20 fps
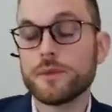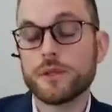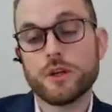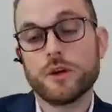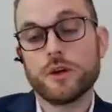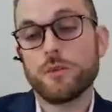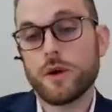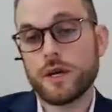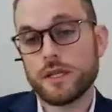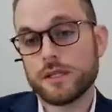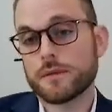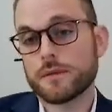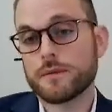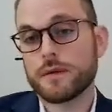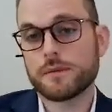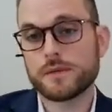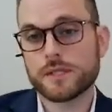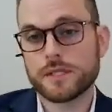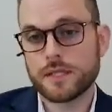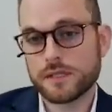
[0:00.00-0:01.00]
you know what?
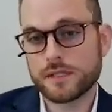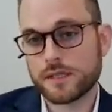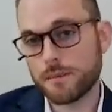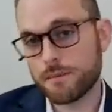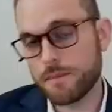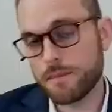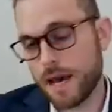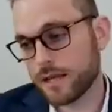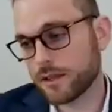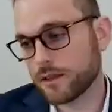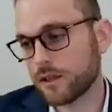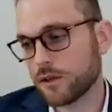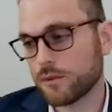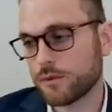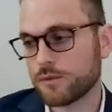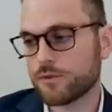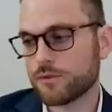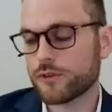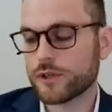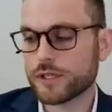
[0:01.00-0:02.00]
Sometimes it does come back
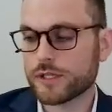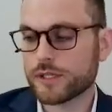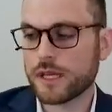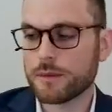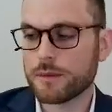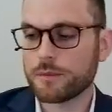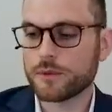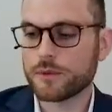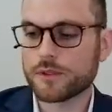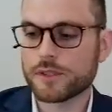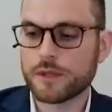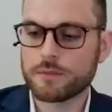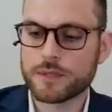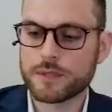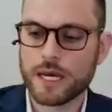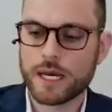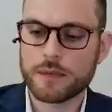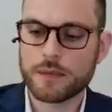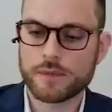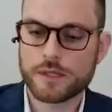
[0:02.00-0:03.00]
though. For example,
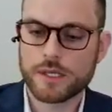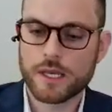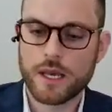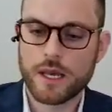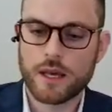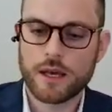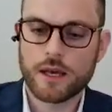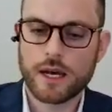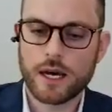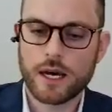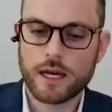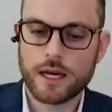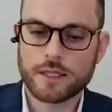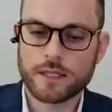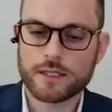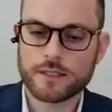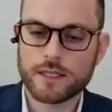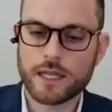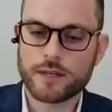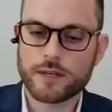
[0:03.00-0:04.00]
sometimes
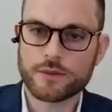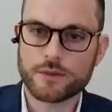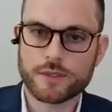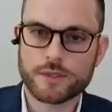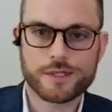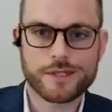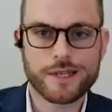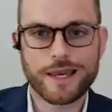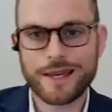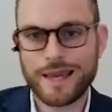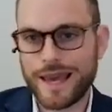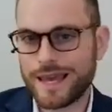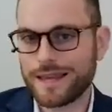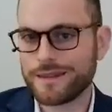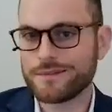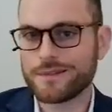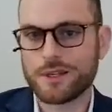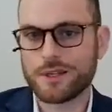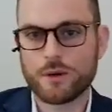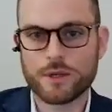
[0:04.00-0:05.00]
the lender will say,
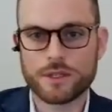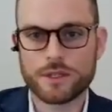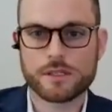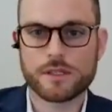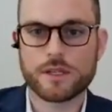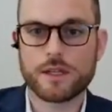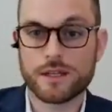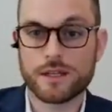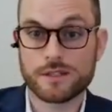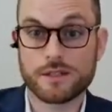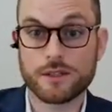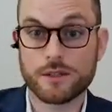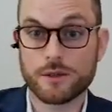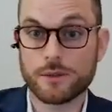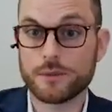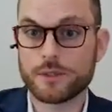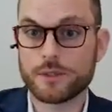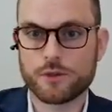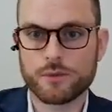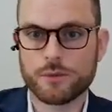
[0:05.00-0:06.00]
"Hey, you know what? This client's a
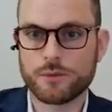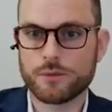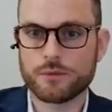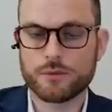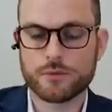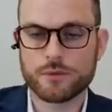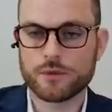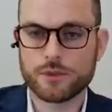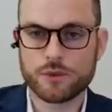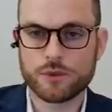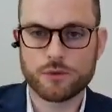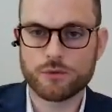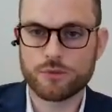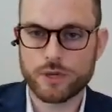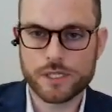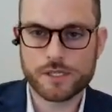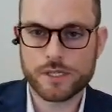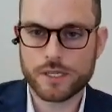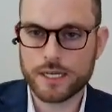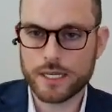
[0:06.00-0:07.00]
little bit too
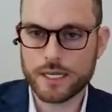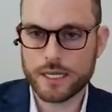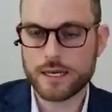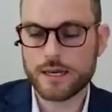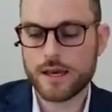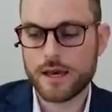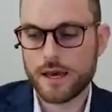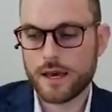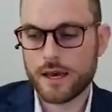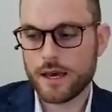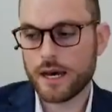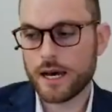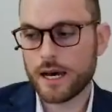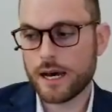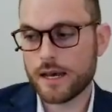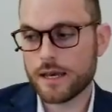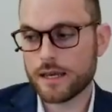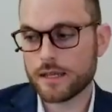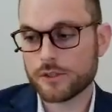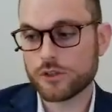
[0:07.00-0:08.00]
risky."
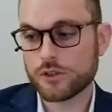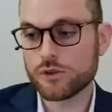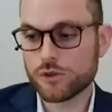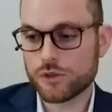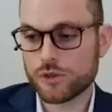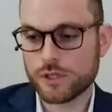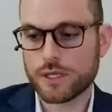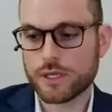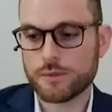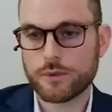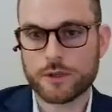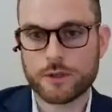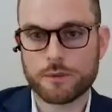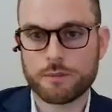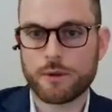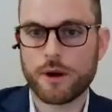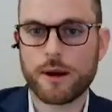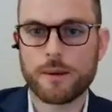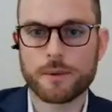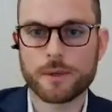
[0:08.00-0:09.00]
It's usually where
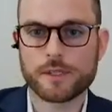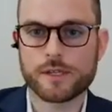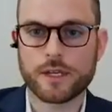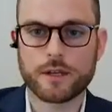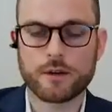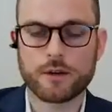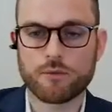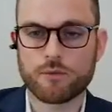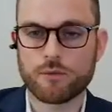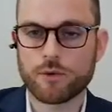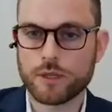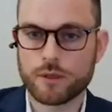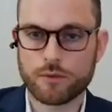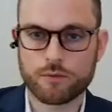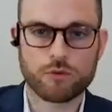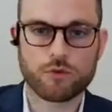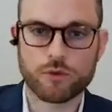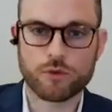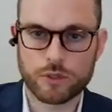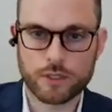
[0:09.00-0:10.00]
the property's like in a really
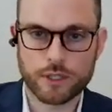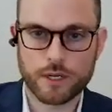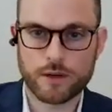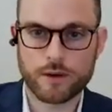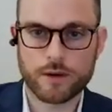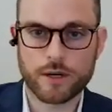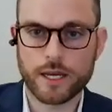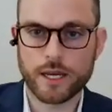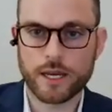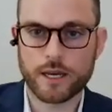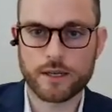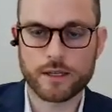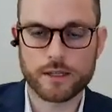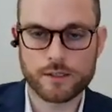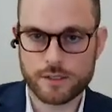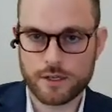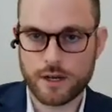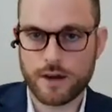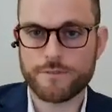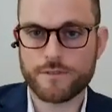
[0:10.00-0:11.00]
rural area.
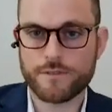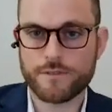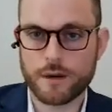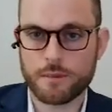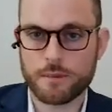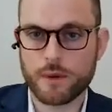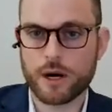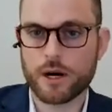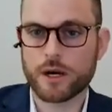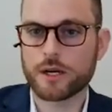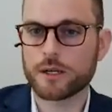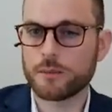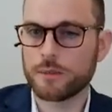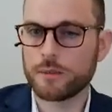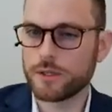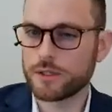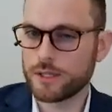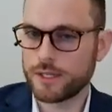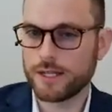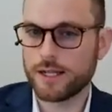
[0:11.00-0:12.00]
It's not very
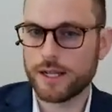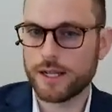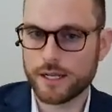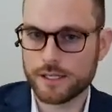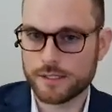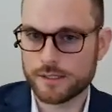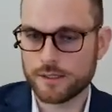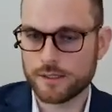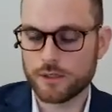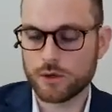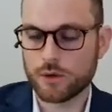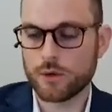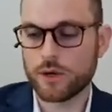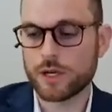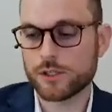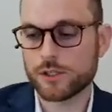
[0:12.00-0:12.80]
marketable, and the client's a little